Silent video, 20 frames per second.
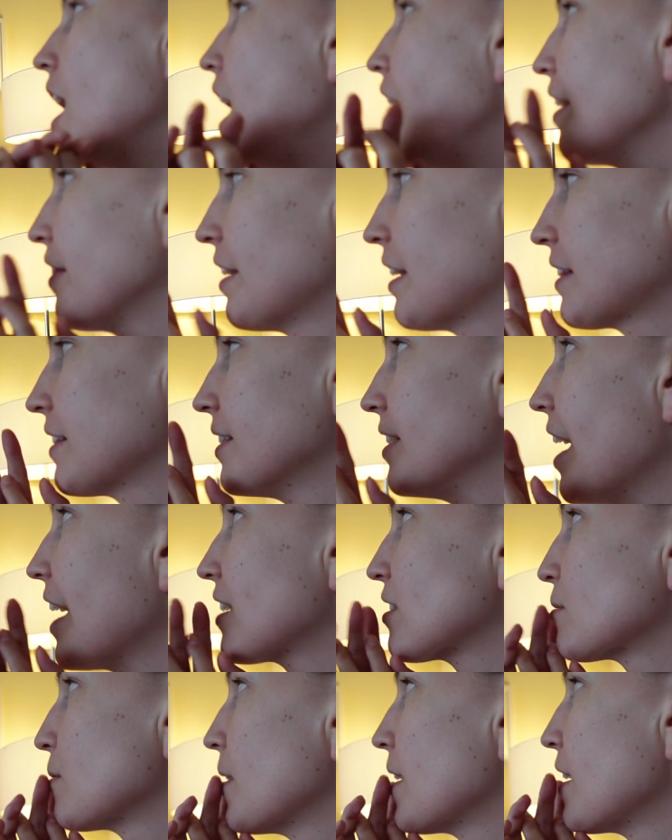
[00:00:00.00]
I think the
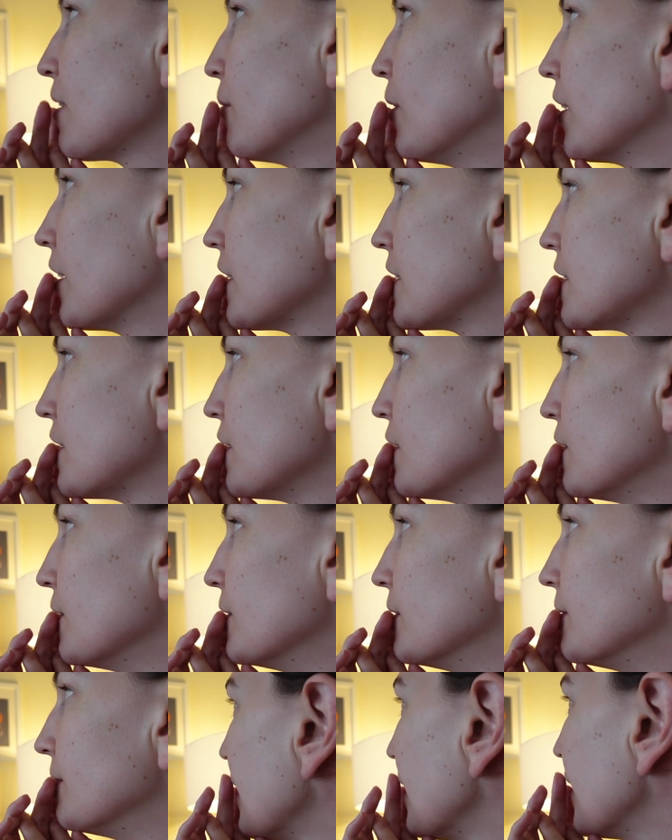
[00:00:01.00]
next one I want to do
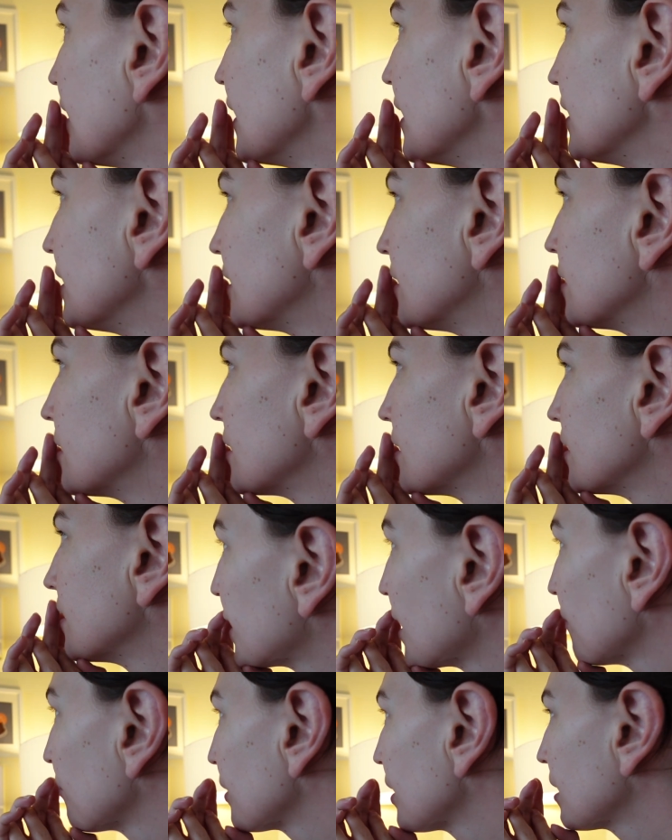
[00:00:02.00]
is
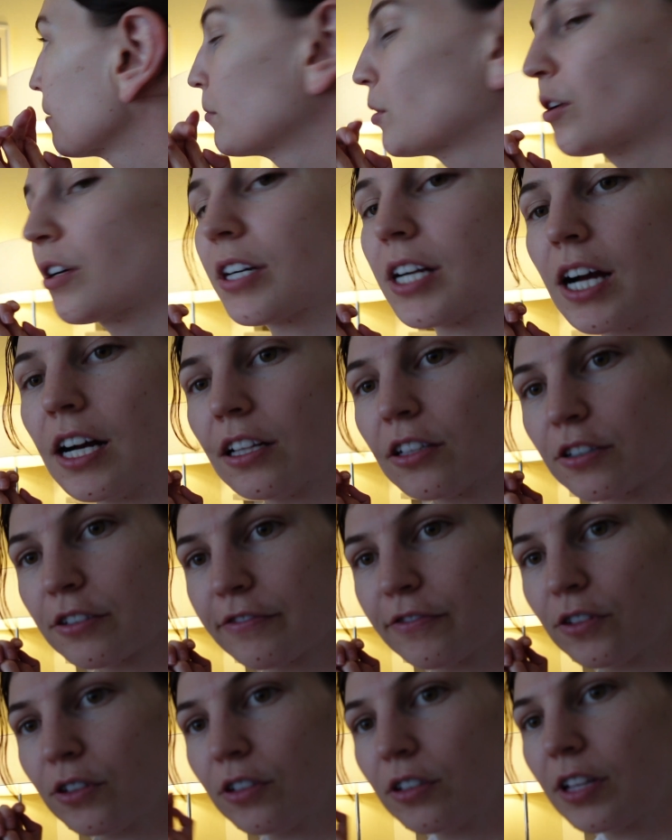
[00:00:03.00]
something more
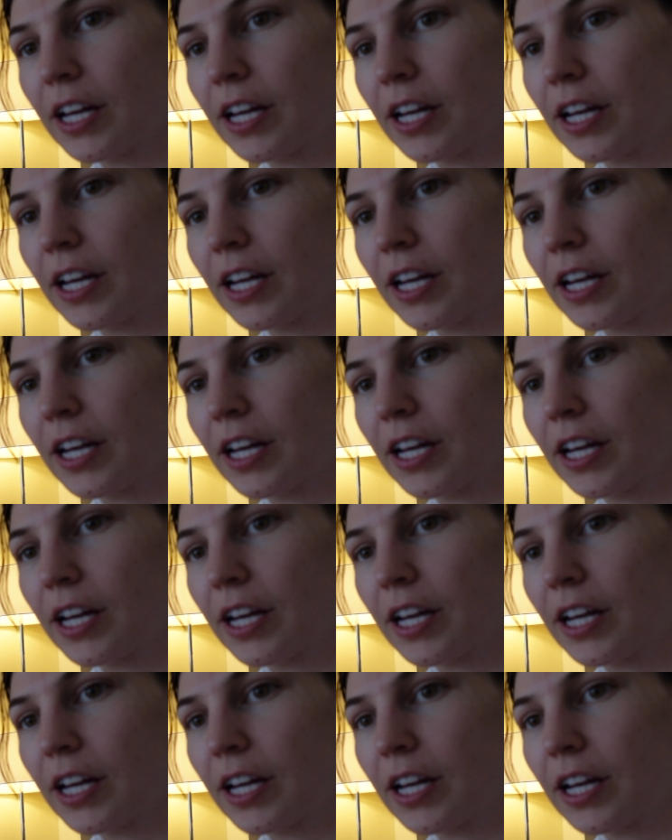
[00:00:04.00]
colorful.